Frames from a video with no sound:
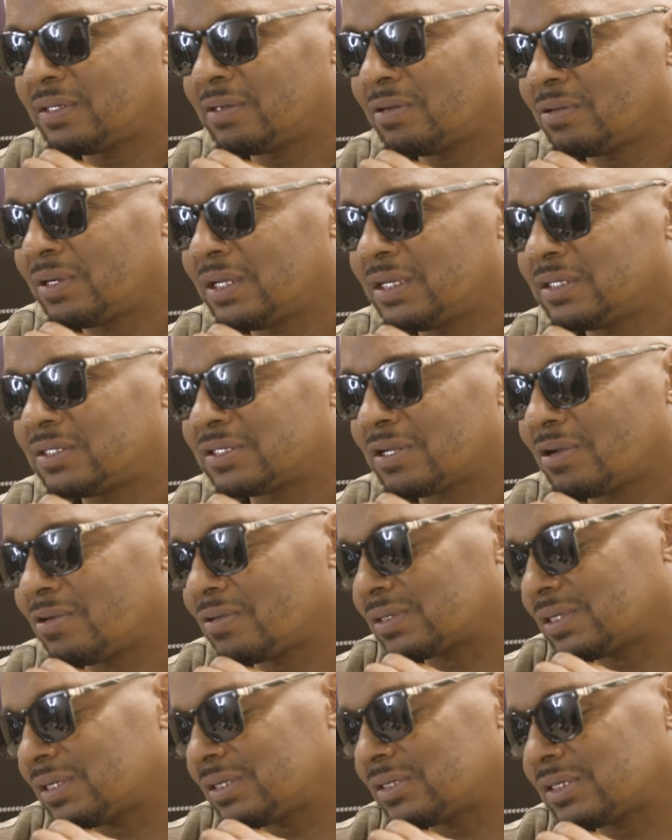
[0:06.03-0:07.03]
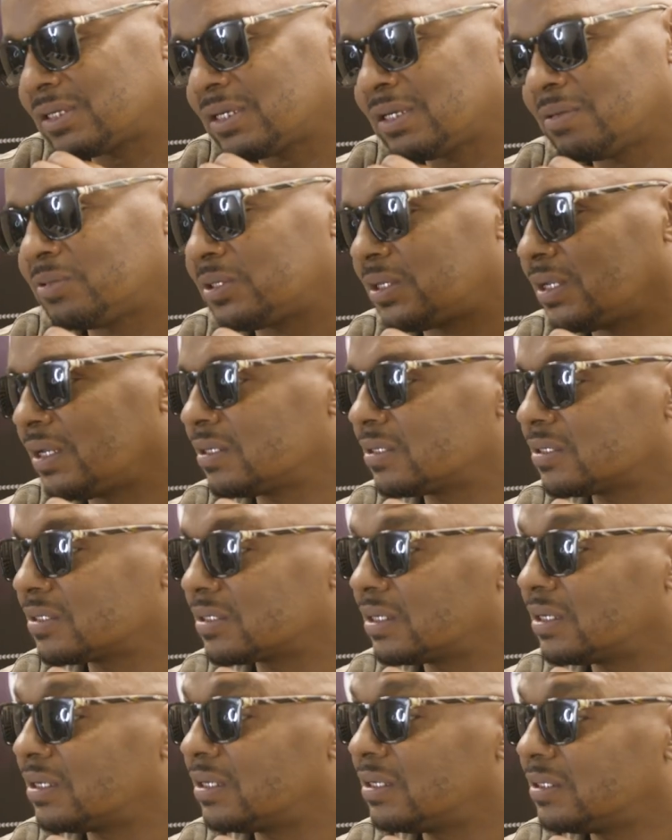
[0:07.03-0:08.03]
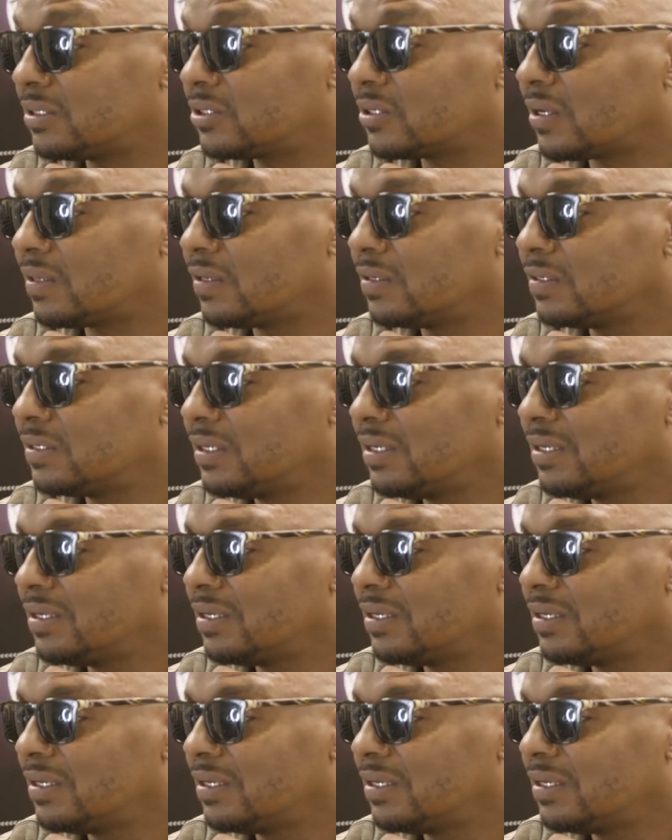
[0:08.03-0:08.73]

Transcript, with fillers: You know, they talked, they said what they had to say to each other.